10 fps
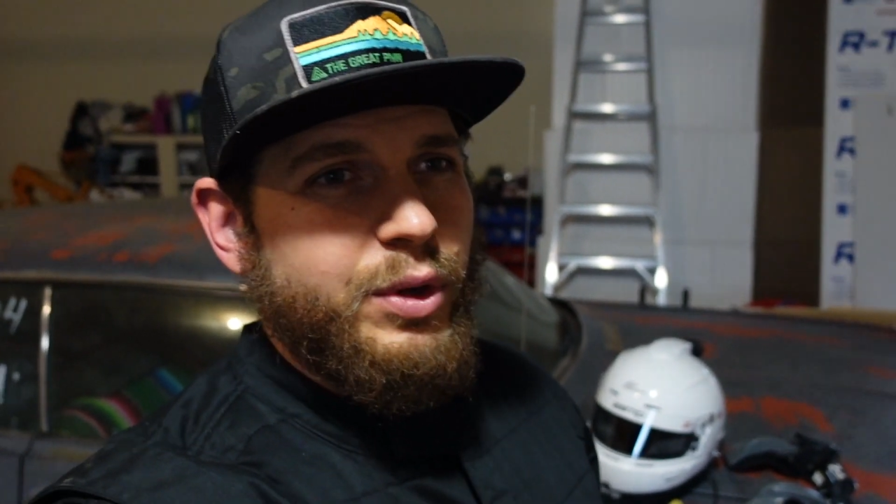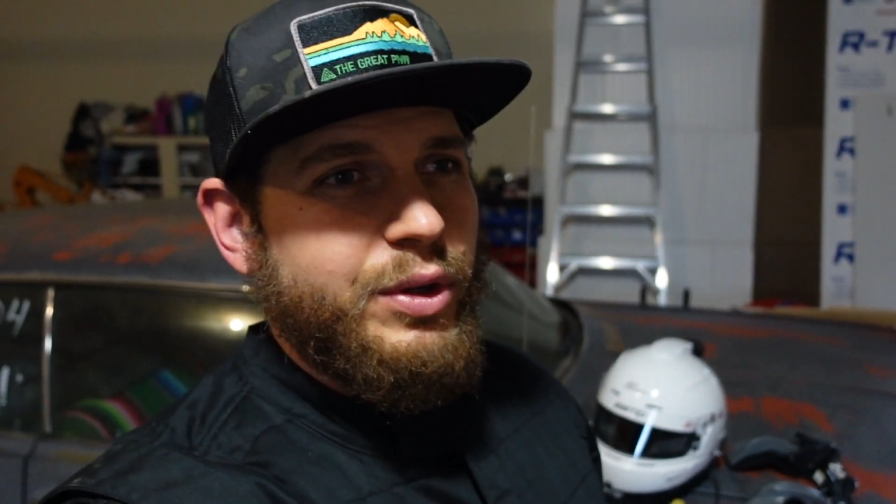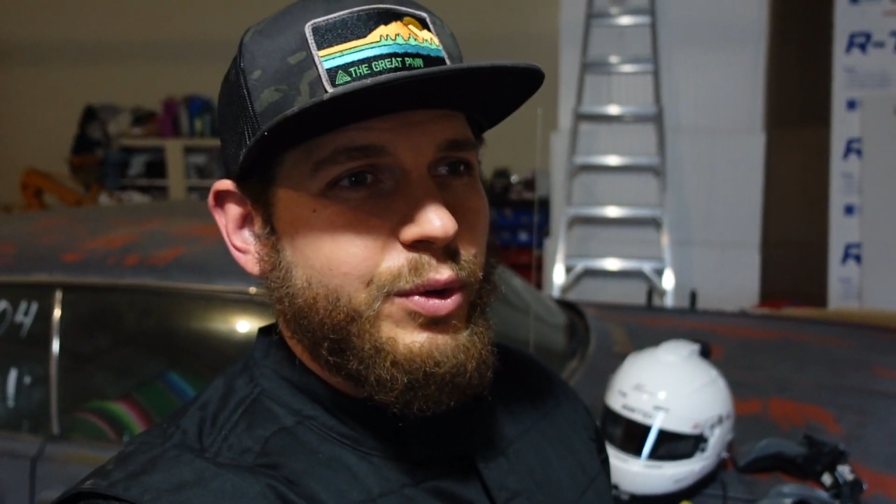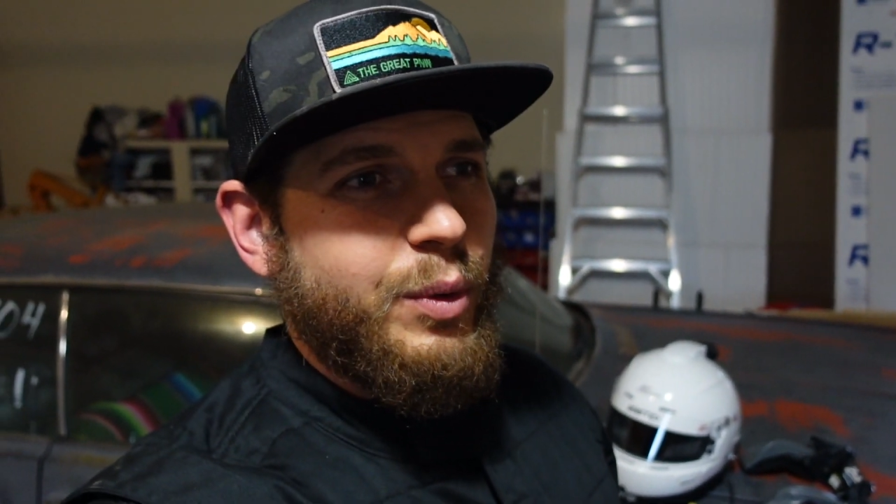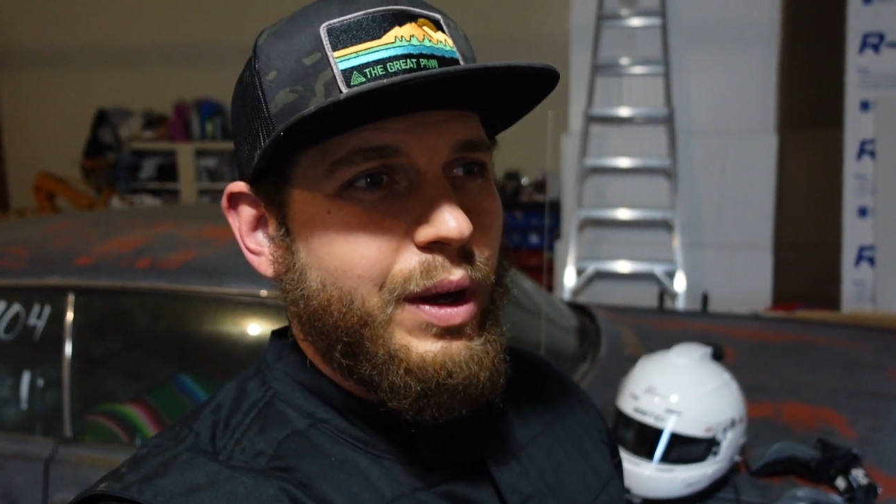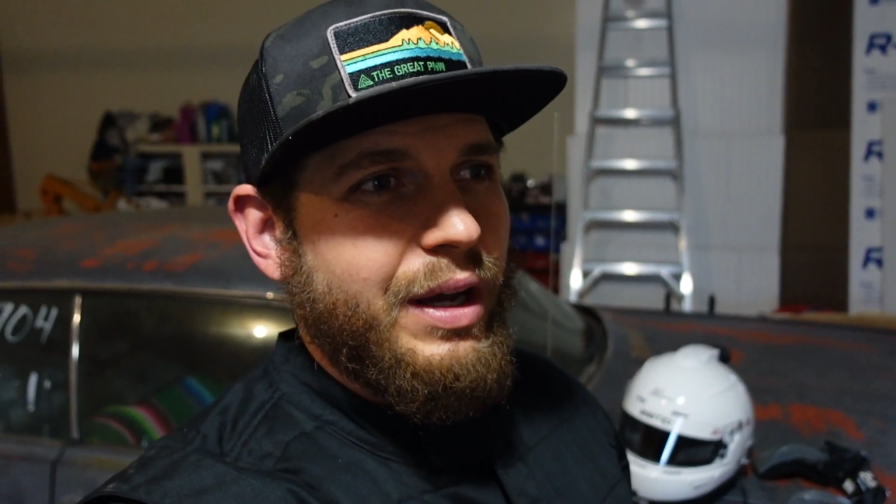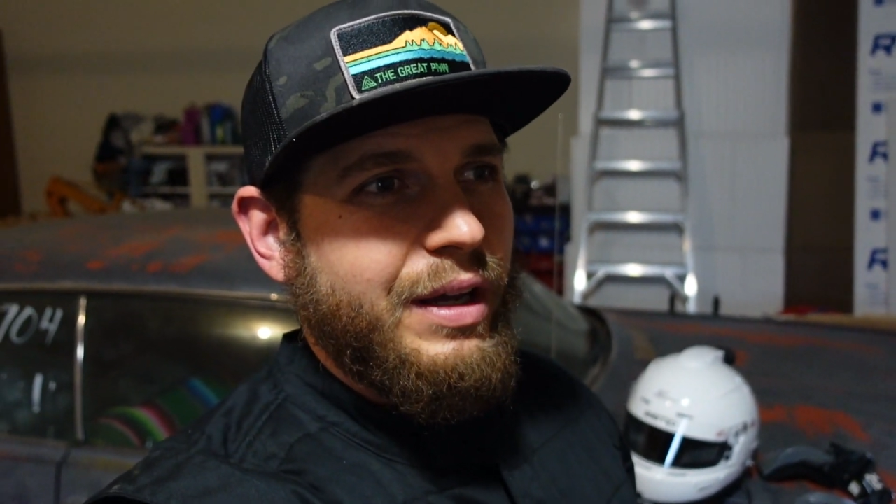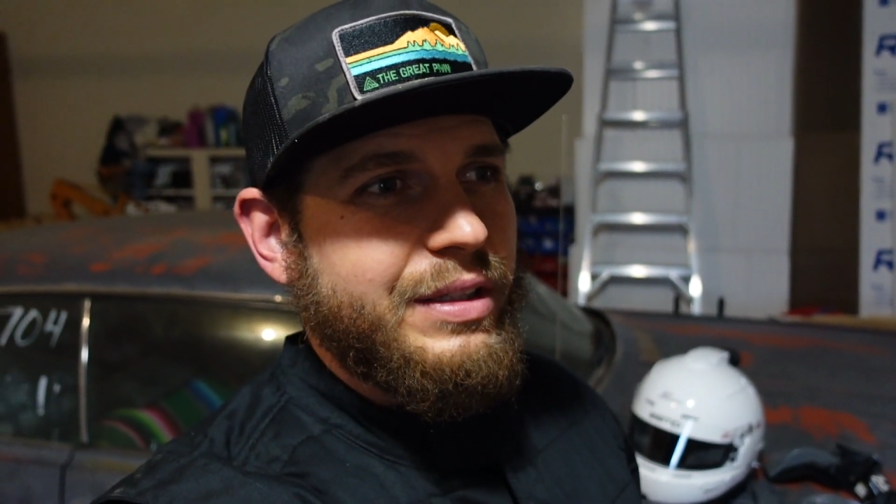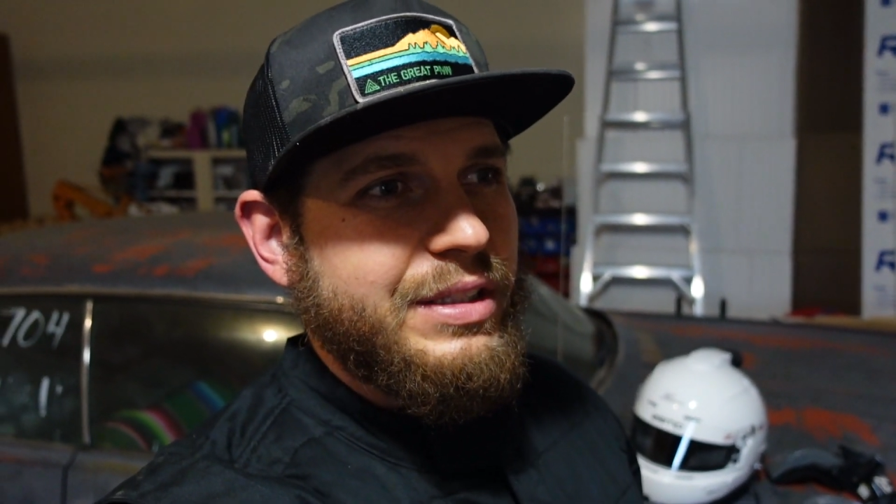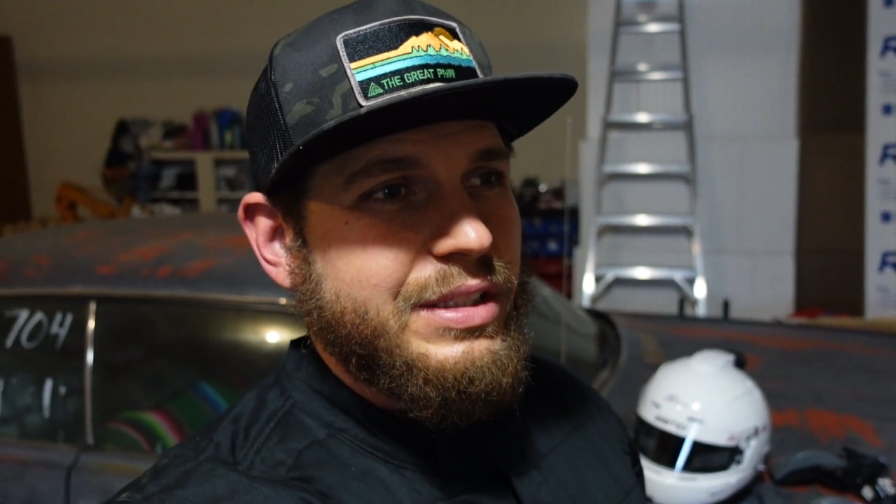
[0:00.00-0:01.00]
you
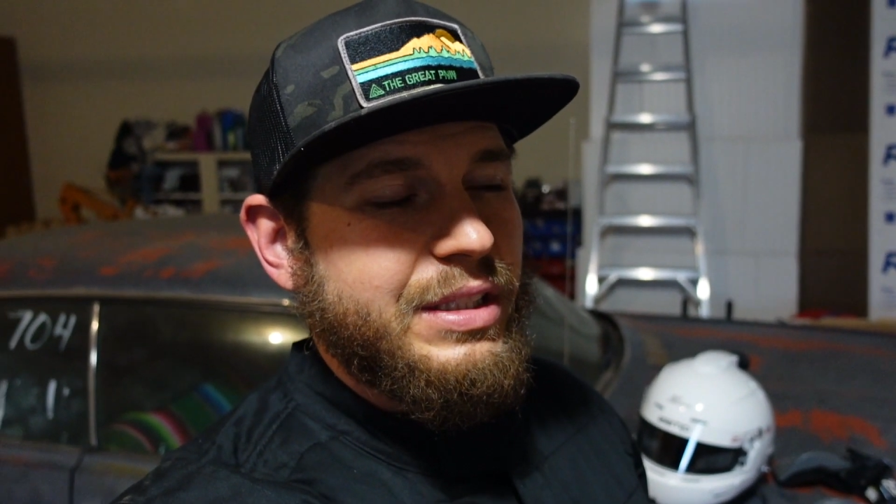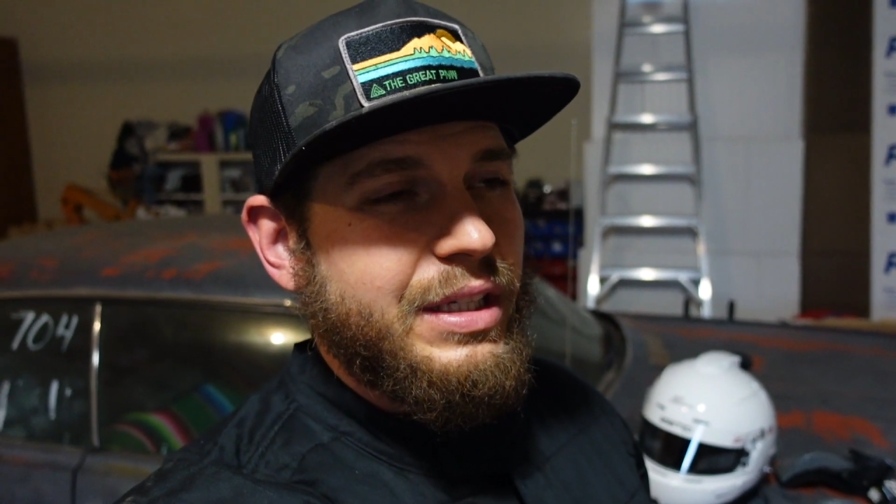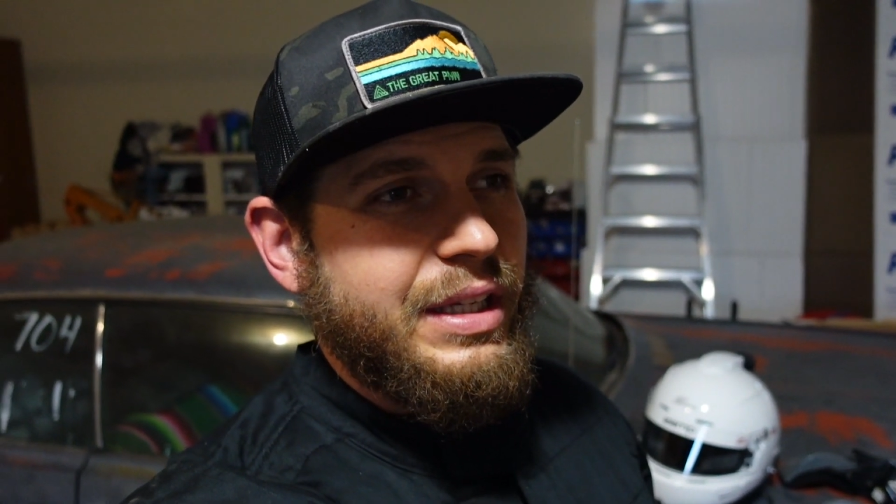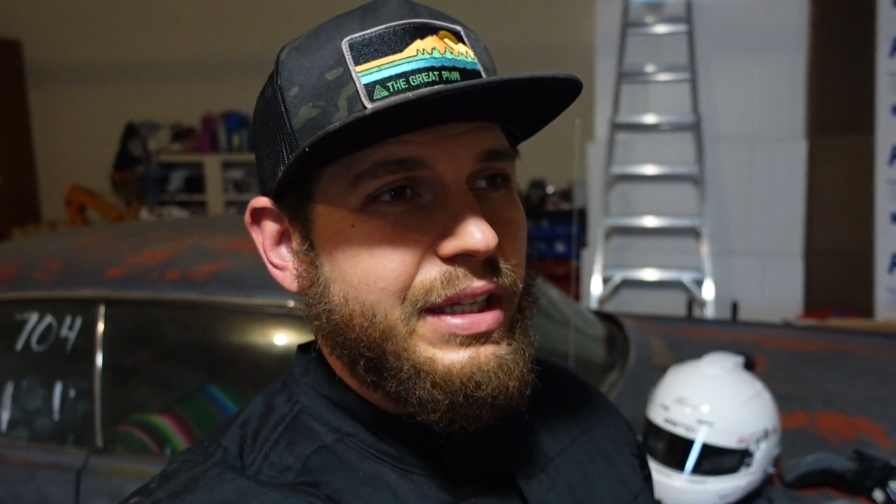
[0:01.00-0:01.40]
just